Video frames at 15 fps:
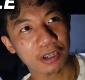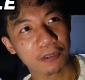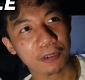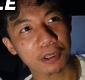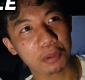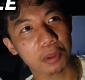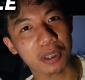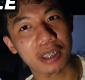
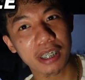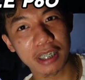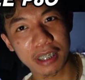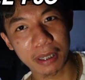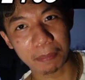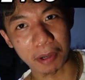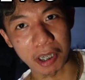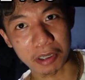which was
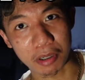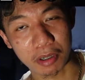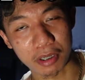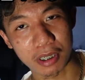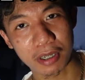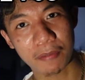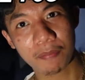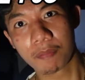60
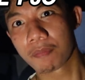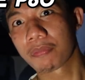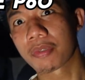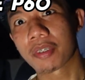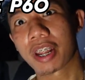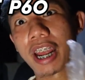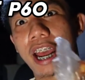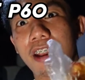pesos.
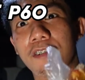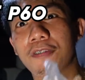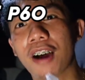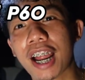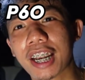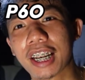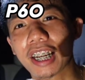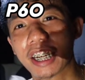And
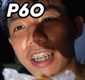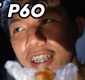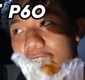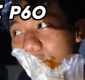finally,